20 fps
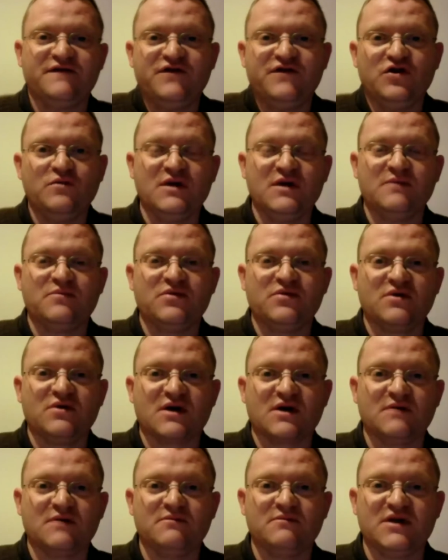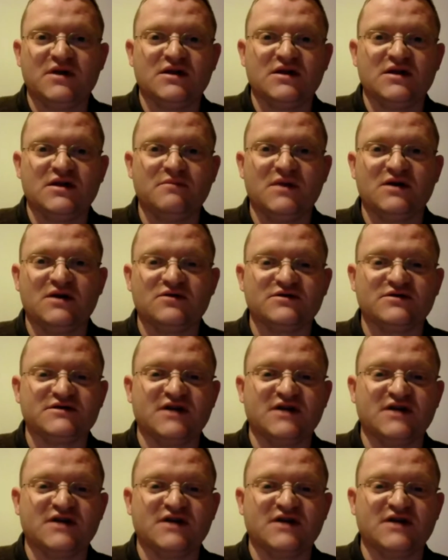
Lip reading: a few people can be in the middle.